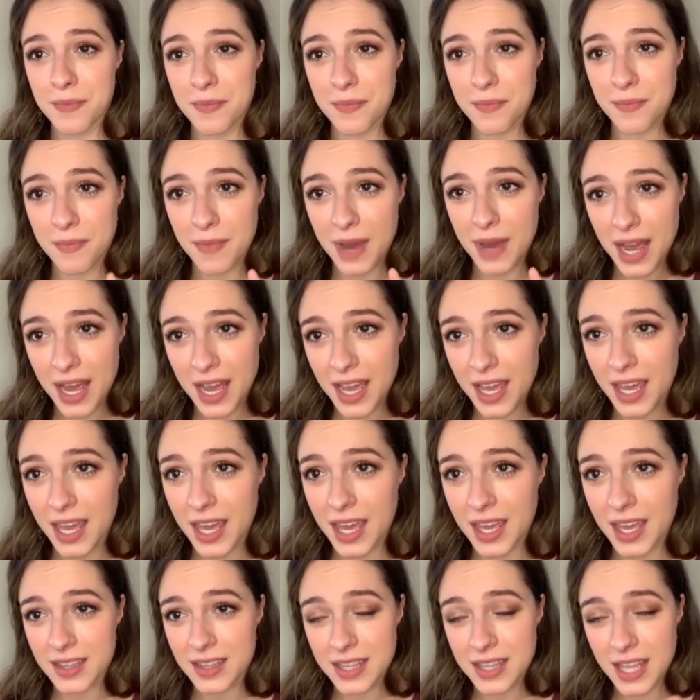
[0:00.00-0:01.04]
my
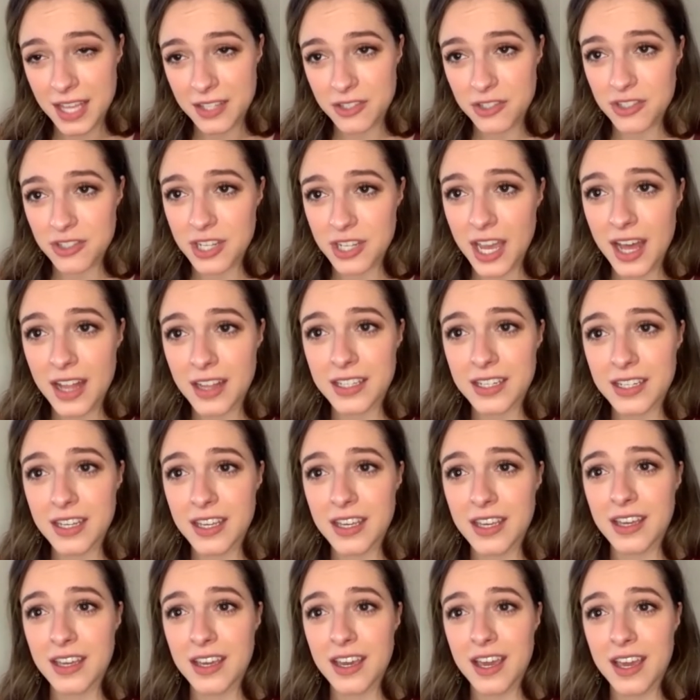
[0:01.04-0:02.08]

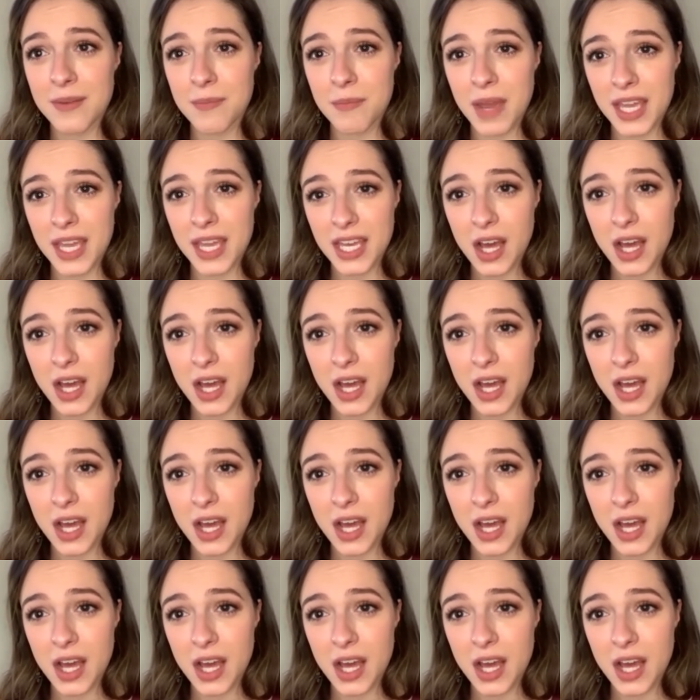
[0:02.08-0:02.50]
nationality and my